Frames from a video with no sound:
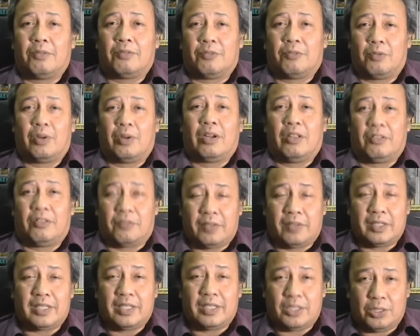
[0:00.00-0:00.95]
one of the
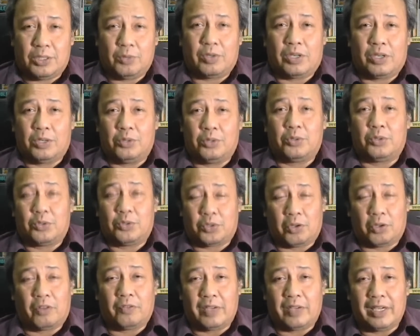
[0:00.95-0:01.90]
first things you want to do to
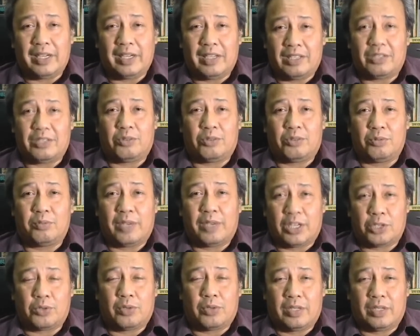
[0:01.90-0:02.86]
solve it is to
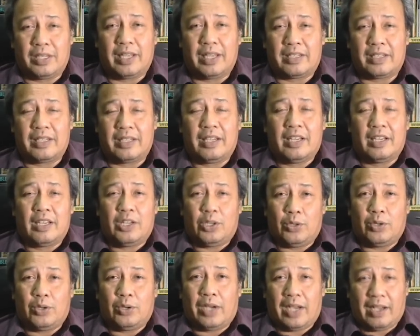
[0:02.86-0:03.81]
make sure that
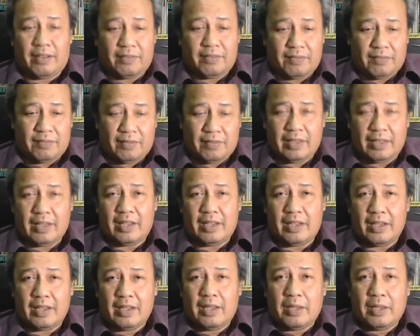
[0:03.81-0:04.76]
you have
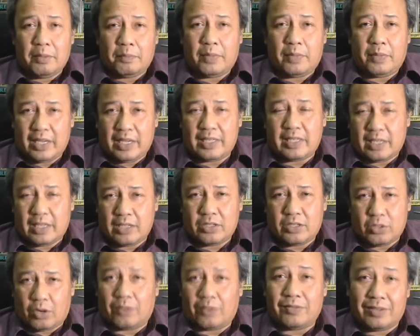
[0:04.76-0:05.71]
the
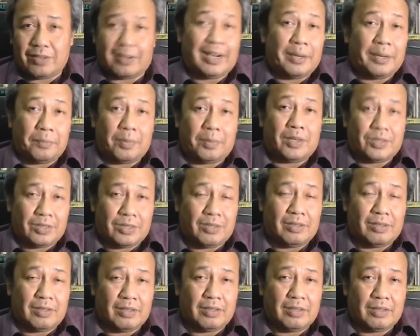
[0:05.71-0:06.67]
pieces of the right
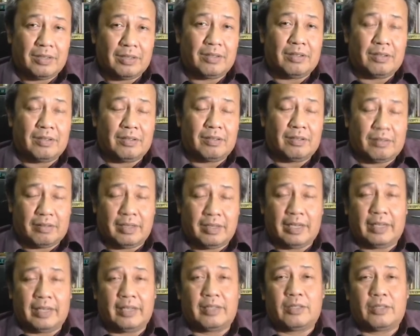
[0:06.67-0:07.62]
puzzle,
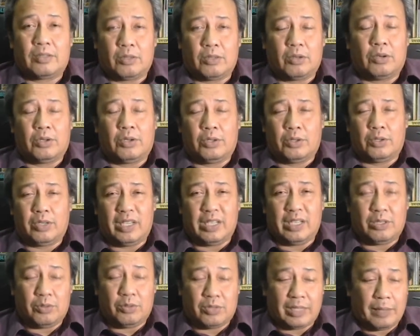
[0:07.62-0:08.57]
right? So you
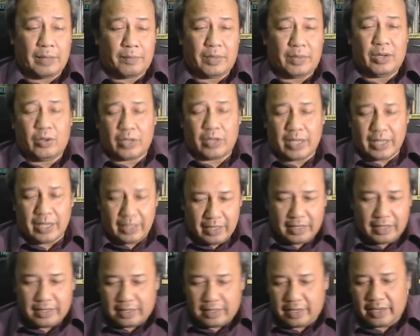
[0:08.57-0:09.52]
need to separate, okay,
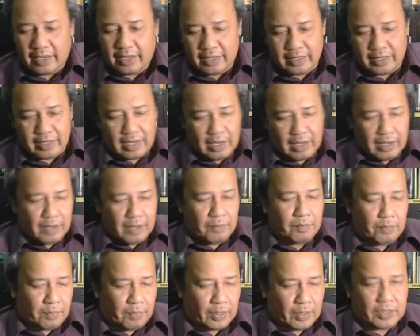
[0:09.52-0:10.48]
this is
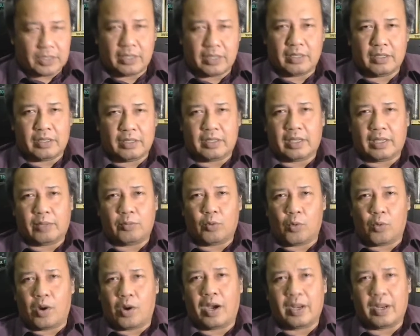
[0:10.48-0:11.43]
puzzle number
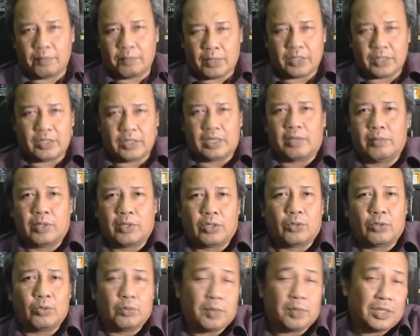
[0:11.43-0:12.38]
one, puzzle number
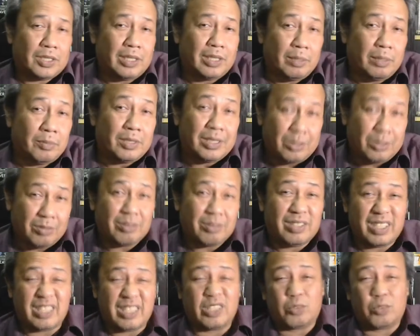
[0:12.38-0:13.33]
two, puzzle number two. So
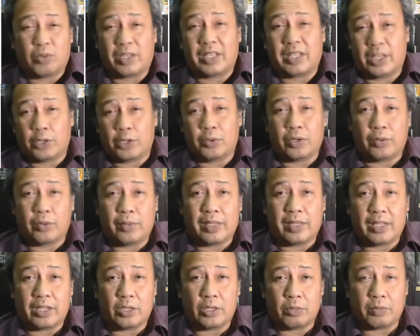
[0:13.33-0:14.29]
this is what they're doing with
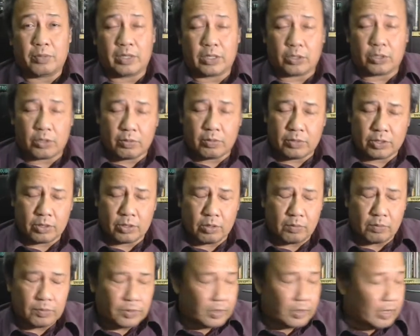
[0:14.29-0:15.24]
the human
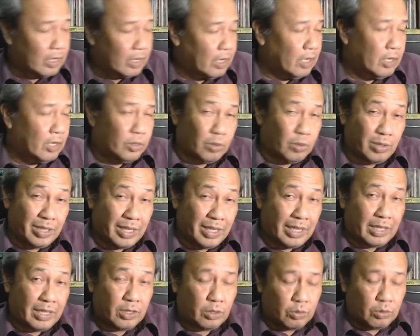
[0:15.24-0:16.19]
chromosomes. So they
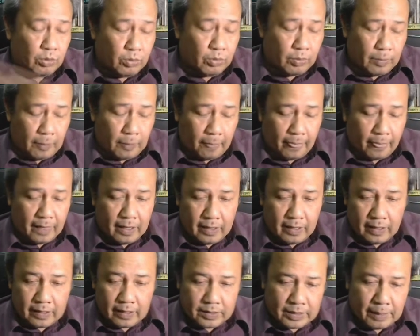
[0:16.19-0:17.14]
need to
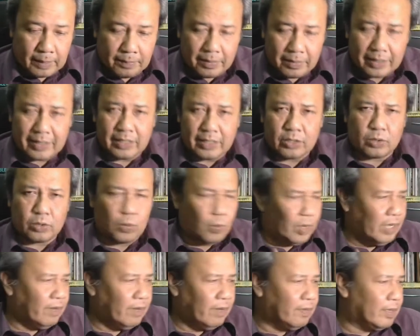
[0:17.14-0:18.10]
separate it. So
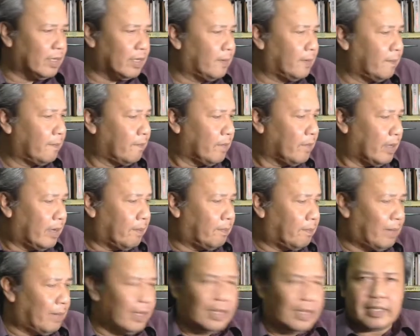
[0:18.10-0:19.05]
one of the
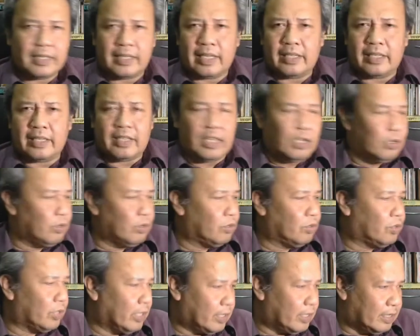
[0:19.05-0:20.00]
methods that they
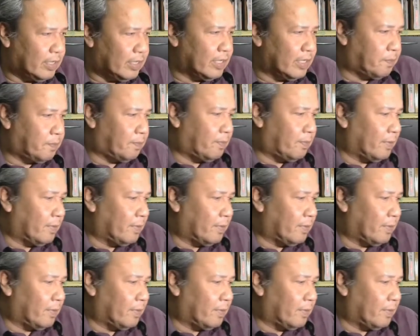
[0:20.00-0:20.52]
use is this,